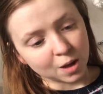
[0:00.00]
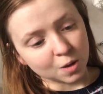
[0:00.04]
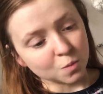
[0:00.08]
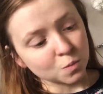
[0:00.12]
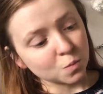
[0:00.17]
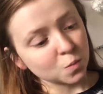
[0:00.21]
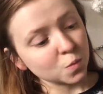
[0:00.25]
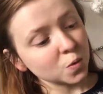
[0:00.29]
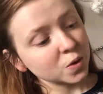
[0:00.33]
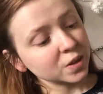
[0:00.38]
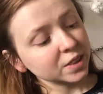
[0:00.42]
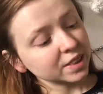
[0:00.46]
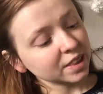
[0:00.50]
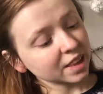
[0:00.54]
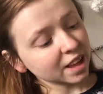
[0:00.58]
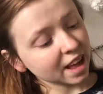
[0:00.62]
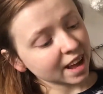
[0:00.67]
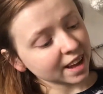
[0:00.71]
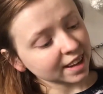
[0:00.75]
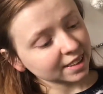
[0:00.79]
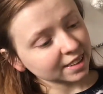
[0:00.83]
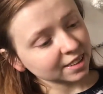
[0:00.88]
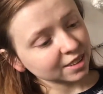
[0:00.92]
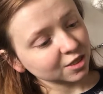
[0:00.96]
would
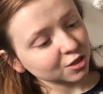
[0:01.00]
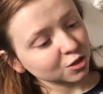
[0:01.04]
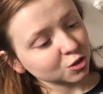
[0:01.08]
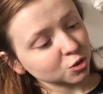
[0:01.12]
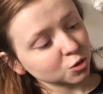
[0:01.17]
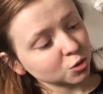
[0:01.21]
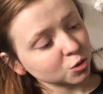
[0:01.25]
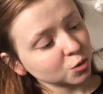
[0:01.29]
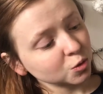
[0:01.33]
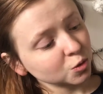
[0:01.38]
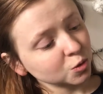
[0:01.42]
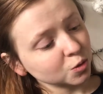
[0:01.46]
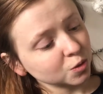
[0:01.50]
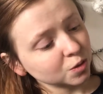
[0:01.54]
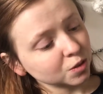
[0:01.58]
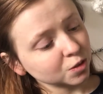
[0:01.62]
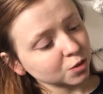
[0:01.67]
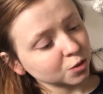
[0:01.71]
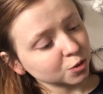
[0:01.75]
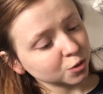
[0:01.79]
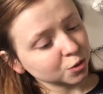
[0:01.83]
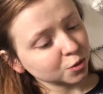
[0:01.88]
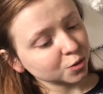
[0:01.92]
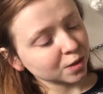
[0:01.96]
like to
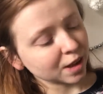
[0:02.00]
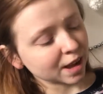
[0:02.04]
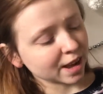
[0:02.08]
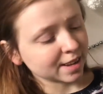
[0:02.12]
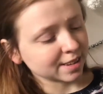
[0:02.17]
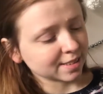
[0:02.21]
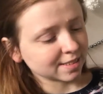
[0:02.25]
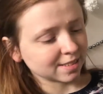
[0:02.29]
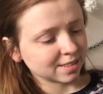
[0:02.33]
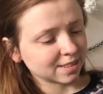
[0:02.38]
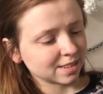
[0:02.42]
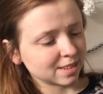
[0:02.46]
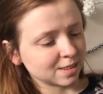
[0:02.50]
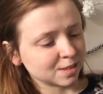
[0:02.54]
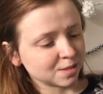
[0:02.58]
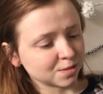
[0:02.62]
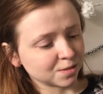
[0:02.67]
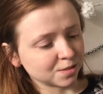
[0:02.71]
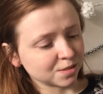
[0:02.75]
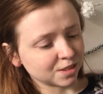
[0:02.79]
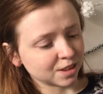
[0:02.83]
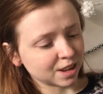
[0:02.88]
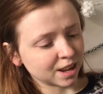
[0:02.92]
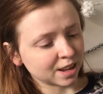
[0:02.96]
do that
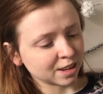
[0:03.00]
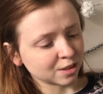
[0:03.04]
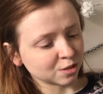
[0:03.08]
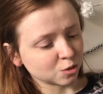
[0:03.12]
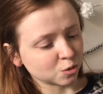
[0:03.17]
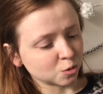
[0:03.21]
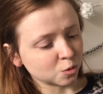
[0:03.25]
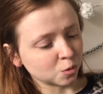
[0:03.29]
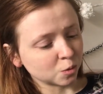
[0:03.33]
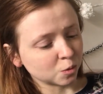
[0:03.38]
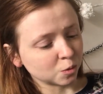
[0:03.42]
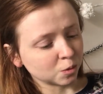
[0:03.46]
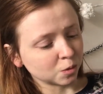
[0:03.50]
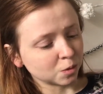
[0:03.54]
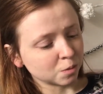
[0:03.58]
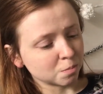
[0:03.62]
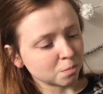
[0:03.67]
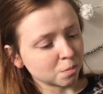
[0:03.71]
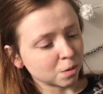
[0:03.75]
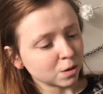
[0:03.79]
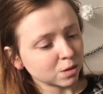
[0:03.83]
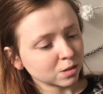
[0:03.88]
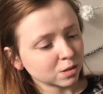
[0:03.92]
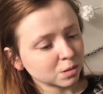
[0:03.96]
if at all
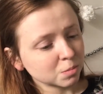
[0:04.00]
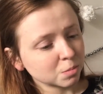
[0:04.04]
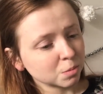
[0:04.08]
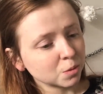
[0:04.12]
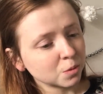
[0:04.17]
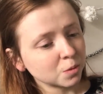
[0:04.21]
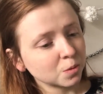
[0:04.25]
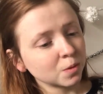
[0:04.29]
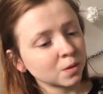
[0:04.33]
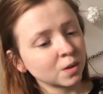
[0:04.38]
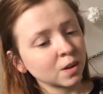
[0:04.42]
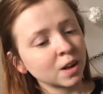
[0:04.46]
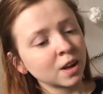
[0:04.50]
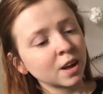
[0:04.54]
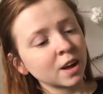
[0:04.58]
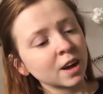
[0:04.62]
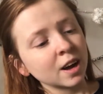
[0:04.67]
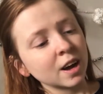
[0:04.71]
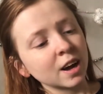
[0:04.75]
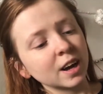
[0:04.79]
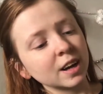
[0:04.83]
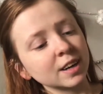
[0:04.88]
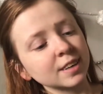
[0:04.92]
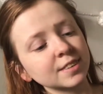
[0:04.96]
possible.
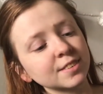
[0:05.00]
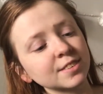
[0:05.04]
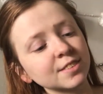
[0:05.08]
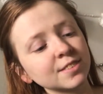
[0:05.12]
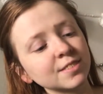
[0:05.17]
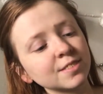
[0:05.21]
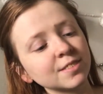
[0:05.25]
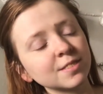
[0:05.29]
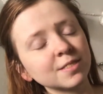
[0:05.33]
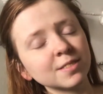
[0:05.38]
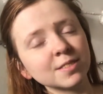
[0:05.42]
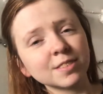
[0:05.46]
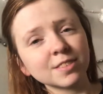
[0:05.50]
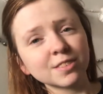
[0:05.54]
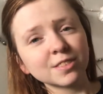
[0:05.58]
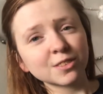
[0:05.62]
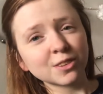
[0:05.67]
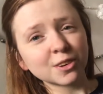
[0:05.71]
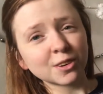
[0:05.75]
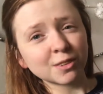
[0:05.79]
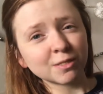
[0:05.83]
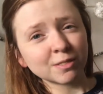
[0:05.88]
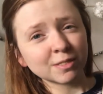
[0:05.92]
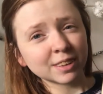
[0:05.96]
I
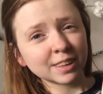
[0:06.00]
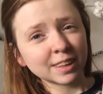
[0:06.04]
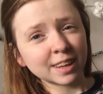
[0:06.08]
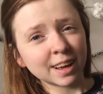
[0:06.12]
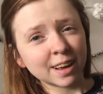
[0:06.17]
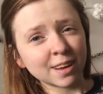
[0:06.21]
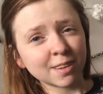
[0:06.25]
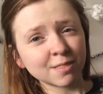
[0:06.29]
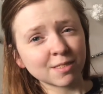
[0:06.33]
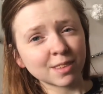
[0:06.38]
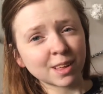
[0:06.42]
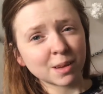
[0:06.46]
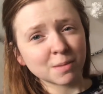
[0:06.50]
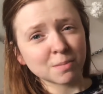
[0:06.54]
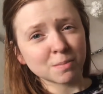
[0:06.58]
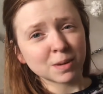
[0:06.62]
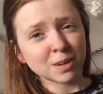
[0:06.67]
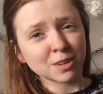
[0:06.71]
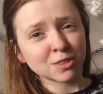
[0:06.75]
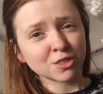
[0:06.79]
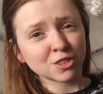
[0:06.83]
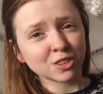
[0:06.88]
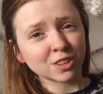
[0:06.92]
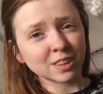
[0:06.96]
don't really have that
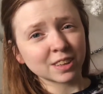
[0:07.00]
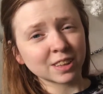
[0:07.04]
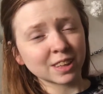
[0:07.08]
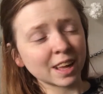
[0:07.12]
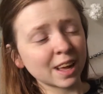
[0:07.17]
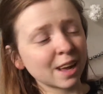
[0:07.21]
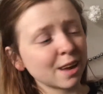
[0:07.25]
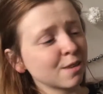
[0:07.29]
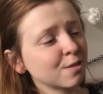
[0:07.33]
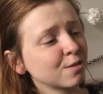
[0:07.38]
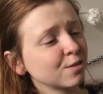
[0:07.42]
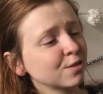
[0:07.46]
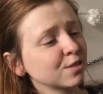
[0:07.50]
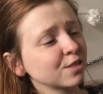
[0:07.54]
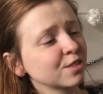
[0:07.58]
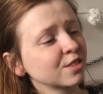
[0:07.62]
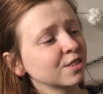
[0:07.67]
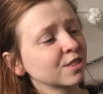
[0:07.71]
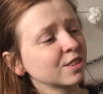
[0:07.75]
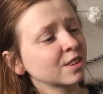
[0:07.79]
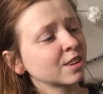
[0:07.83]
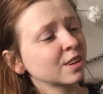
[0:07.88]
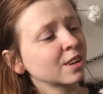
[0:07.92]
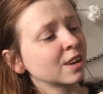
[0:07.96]
much
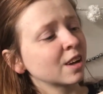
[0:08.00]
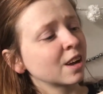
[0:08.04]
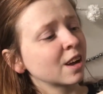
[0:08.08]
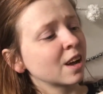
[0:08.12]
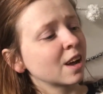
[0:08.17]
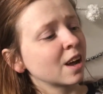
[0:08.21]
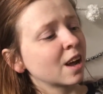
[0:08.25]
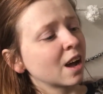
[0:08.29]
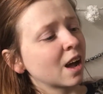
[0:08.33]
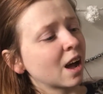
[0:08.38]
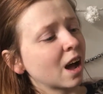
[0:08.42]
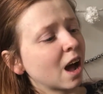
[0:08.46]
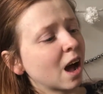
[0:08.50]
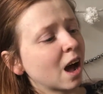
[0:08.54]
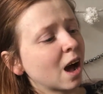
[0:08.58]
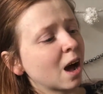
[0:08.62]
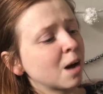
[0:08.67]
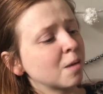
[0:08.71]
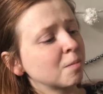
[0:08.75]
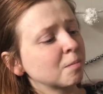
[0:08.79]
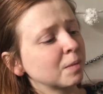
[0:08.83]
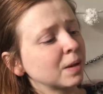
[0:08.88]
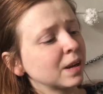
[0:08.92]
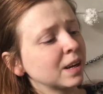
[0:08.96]
left.
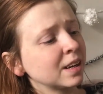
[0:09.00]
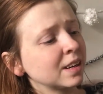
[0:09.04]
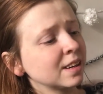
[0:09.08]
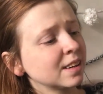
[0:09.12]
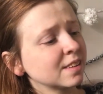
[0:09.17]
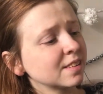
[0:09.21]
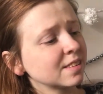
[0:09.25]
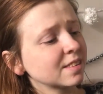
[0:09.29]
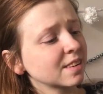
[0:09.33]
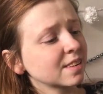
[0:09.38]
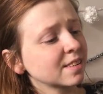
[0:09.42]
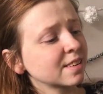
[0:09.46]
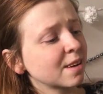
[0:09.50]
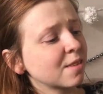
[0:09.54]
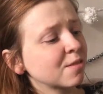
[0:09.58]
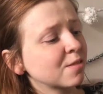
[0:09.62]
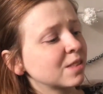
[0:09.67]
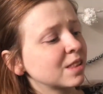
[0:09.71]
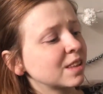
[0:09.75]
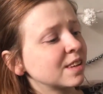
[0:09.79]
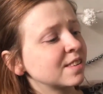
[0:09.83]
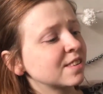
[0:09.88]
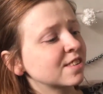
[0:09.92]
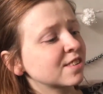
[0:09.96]
Um, it uh, does
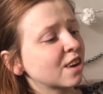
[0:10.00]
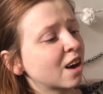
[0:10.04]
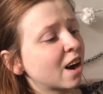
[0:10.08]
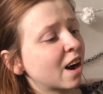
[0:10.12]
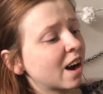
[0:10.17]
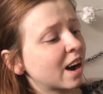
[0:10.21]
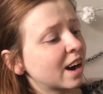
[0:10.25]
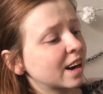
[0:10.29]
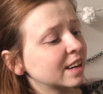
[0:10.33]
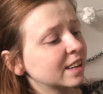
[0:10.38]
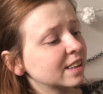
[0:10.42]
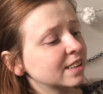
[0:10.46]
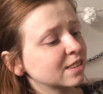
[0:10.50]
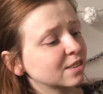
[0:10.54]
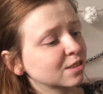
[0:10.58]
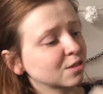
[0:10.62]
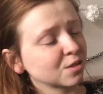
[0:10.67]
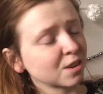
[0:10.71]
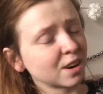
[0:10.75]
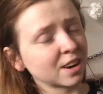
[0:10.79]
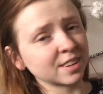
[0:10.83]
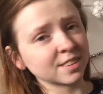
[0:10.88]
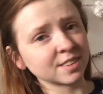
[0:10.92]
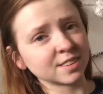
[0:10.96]
have the tiniest
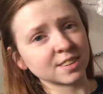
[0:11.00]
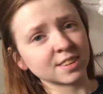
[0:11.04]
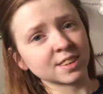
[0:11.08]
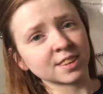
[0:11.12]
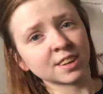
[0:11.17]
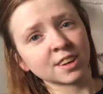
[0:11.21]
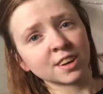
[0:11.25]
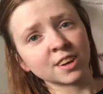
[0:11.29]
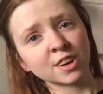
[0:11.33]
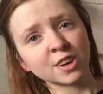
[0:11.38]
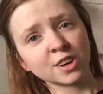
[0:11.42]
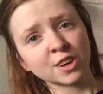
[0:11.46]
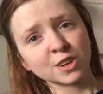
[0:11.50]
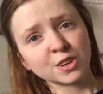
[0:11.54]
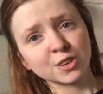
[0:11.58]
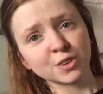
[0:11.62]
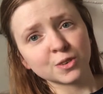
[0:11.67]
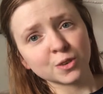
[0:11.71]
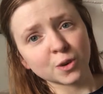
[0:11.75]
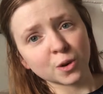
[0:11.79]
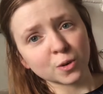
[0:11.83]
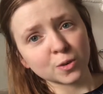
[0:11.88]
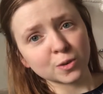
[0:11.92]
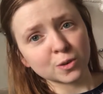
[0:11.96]
writing
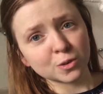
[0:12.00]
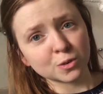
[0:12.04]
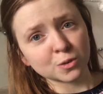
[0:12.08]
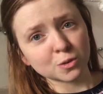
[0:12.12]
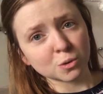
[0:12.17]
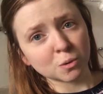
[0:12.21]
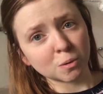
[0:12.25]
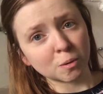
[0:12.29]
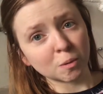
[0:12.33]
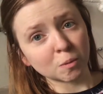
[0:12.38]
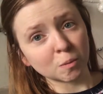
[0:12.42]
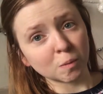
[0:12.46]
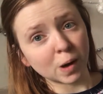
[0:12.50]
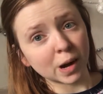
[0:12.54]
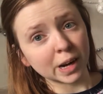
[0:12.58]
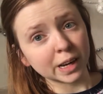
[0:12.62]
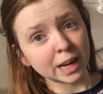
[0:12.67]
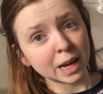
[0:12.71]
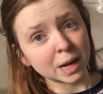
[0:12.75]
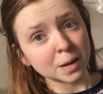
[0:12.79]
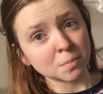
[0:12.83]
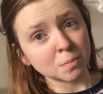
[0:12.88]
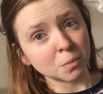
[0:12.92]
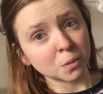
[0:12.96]
known to a
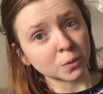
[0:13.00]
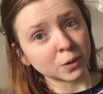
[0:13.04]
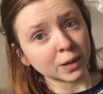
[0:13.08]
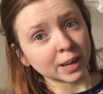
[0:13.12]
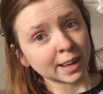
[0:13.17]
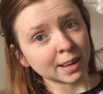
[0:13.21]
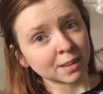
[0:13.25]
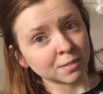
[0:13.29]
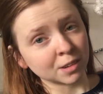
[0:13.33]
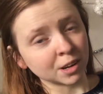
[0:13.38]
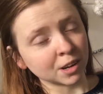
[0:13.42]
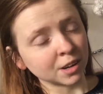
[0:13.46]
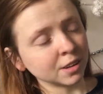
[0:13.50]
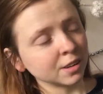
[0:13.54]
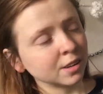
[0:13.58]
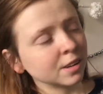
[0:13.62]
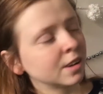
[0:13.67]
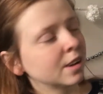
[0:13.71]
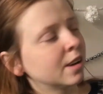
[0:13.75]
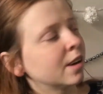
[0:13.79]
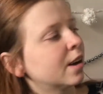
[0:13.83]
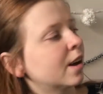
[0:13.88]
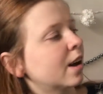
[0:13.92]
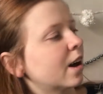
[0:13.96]
YA book ever,
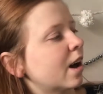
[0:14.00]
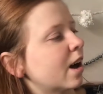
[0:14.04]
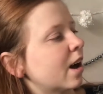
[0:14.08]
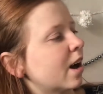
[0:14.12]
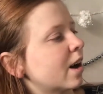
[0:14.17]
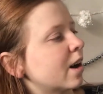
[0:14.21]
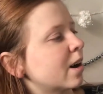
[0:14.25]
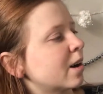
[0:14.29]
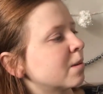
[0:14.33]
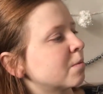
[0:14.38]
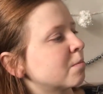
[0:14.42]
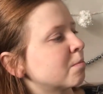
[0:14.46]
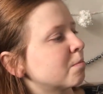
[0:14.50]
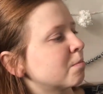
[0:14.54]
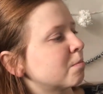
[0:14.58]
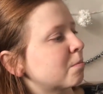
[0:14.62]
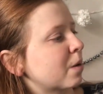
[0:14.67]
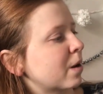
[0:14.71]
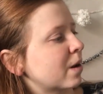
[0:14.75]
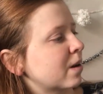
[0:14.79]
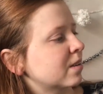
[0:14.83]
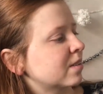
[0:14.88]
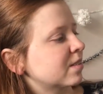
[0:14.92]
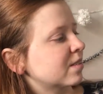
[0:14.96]
um,
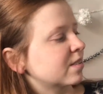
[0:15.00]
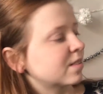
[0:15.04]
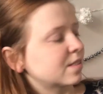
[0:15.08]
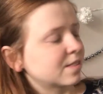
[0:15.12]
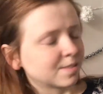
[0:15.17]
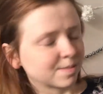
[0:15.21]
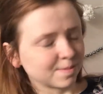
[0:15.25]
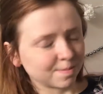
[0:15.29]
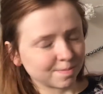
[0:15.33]
but